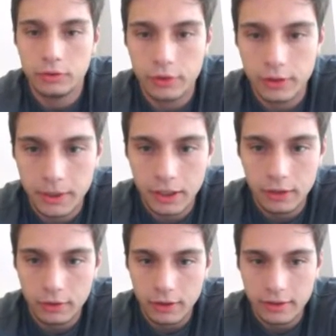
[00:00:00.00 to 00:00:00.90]
$30
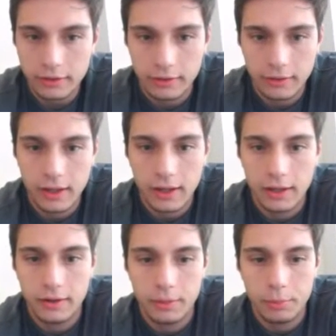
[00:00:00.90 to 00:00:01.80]
million
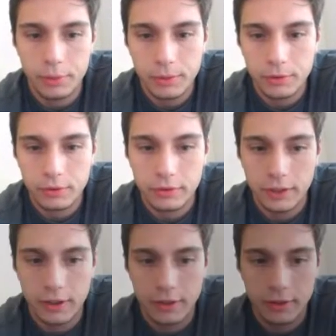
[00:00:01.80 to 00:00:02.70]
than the previous
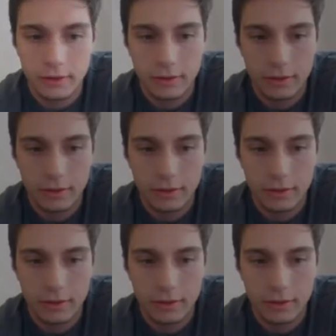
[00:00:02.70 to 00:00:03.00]
year.